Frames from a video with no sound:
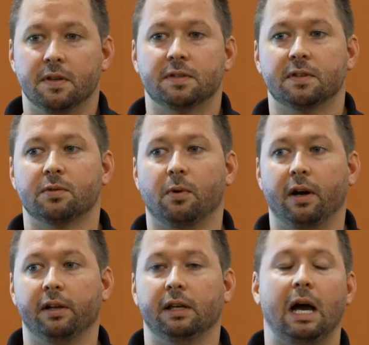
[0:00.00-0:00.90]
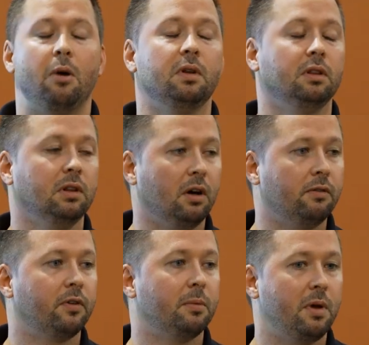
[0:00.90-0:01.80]
This is why. I would
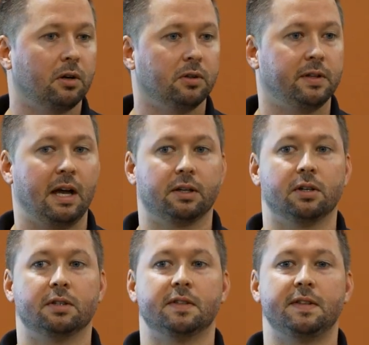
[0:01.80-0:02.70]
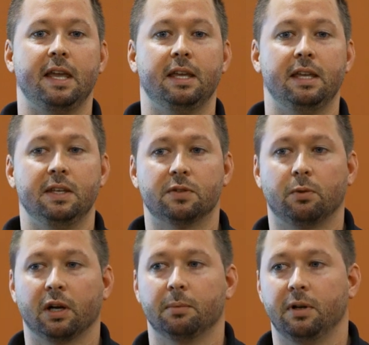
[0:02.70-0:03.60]
love for a medical doctor to take his
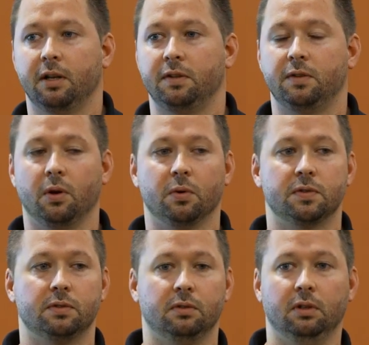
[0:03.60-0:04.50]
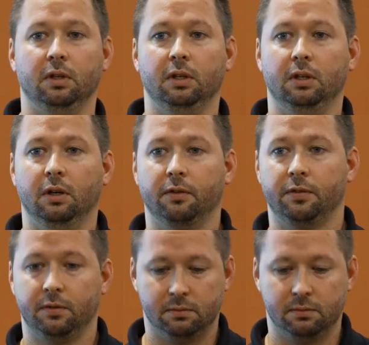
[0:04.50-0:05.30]
recommended dose of